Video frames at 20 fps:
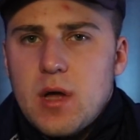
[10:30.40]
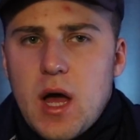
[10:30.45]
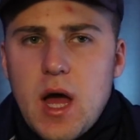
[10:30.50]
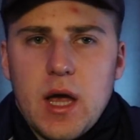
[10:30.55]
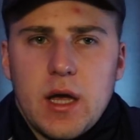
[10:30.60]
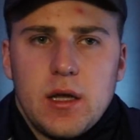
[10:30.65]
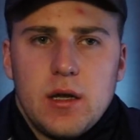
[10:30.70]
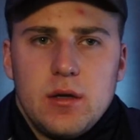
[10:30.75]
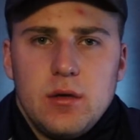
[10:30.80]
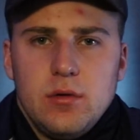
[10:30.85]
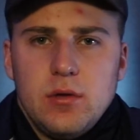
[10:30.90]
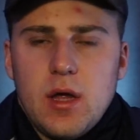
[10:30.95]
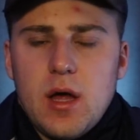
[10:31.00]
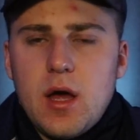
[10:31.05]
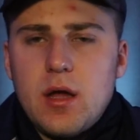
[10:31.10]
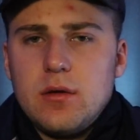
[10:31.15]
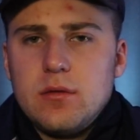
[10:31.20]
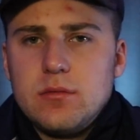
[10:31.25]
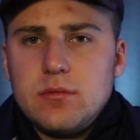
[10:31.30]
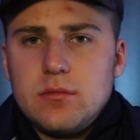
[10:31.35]
I'm gonna do
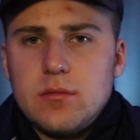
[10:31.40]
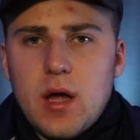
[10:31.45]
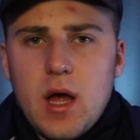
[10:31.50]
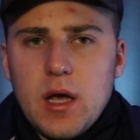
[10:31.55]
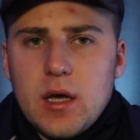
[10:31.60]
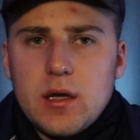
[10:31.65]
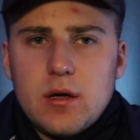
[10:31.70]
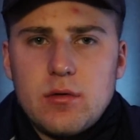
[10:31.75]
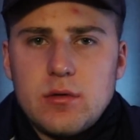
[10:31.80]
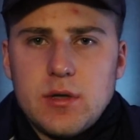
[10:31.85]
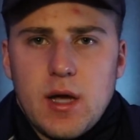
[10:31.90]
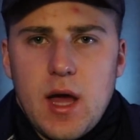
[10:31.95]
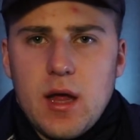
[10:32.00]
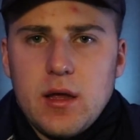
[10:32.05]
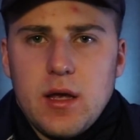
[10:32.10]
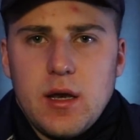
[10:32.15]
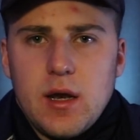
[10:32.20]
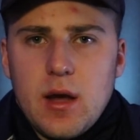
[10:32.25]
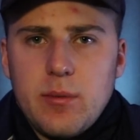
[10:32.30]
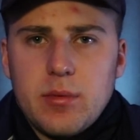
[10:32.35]
that. I'm gonna
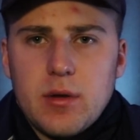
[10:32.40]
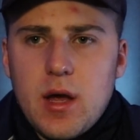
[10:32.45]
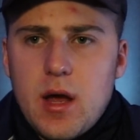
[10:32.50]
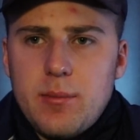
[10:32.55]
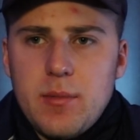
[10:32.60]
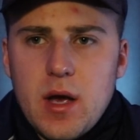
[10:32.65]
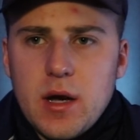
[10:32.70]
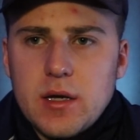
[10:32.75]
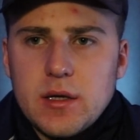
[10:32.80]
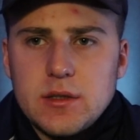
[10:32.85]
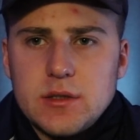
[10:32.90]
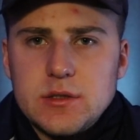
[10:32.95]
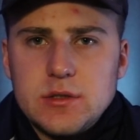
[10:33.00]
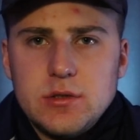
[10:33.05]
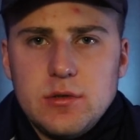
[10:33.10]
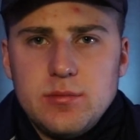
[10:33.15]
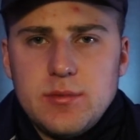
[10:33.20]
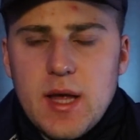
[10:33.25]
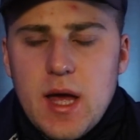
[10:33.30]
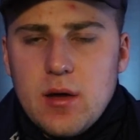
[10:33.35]
retaliate. I'm not gonna
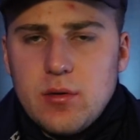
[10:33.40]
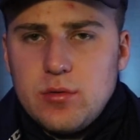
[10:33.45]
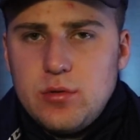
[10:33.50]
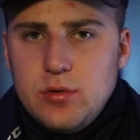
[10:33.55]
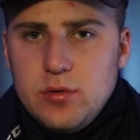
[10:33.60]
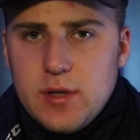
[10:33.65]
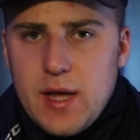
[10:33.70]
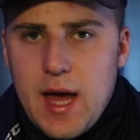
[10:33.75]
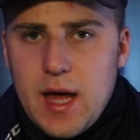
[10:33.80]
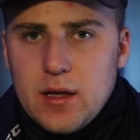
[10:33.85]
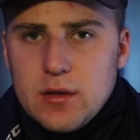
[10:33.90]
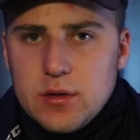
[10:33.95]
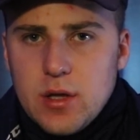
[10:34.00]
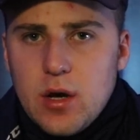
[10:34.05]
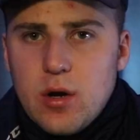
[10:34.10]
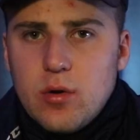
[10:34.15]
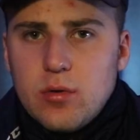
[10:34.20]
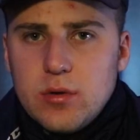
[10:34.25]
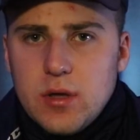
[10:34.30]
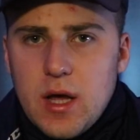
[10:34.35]
stoop down to that
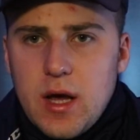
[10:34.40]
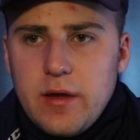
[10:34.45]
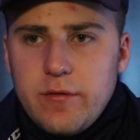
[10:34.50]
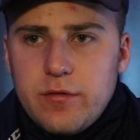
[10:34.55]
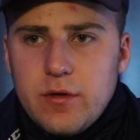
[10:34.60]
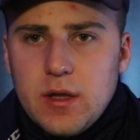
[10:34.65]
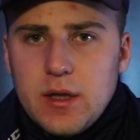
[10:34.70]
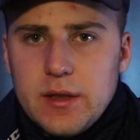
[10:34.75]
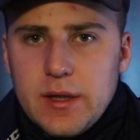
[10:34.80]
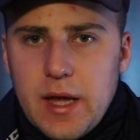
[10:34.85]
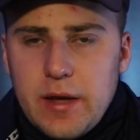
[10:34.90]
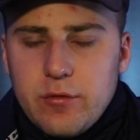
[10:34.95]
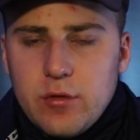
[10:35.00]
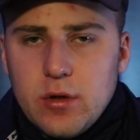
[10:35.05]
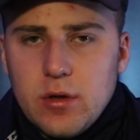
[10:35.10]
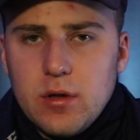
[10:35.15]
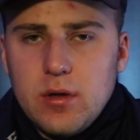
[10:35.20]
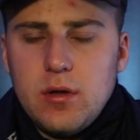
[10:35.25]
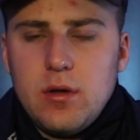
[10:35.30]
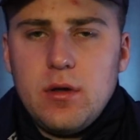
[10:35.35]
low life
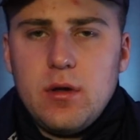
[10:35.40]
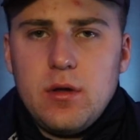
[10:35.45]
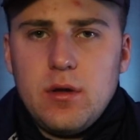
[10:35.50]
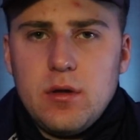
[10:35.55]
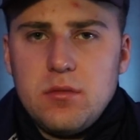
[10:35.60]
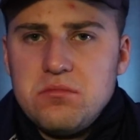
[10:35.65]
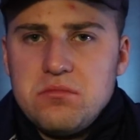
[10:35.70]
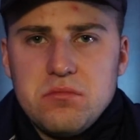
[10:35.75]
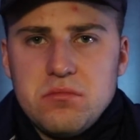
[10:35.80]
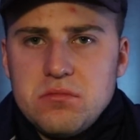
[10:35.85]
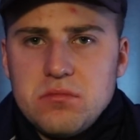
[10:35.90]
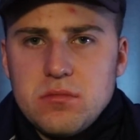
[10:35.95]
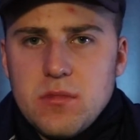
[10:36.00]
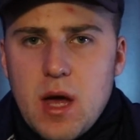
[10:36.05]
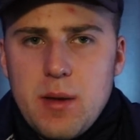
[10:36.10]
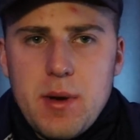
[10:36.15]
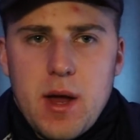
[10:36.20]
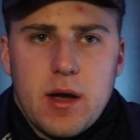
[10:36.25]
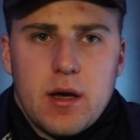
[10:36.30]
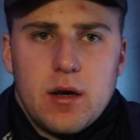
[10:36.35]
level.
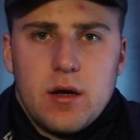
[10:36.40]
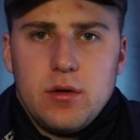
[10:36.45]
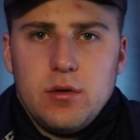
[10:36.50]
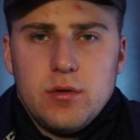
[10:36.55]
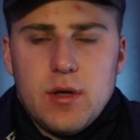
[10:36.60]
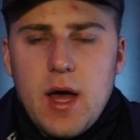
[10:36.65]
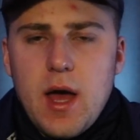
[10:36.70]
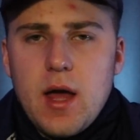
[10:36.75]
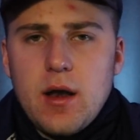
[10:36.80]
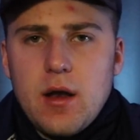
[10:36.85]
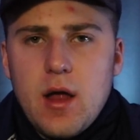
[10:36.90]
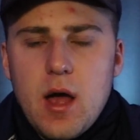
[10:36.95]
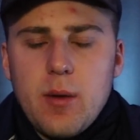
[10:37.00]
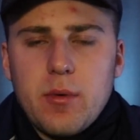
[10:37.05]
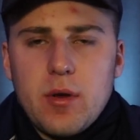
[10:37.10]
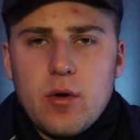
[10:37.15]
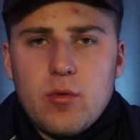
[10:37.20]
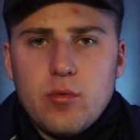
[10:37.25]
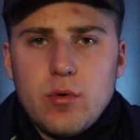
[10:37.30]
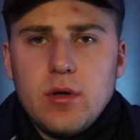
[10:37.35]
I'm not gonna do that.
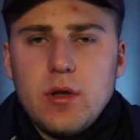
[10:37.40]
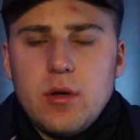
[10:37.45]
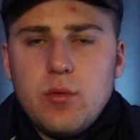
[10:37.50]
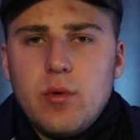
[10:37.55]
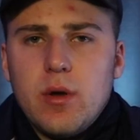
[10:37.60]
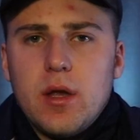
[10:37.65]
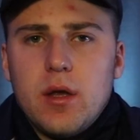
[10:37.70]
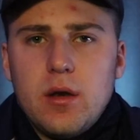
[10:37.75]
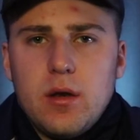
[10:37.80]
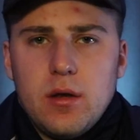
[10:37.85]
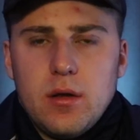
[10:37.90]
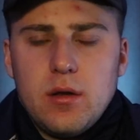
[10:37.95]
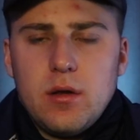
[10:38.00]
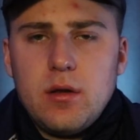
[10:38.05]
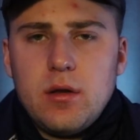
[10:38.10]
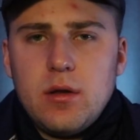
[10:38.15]
I'm gonna really win.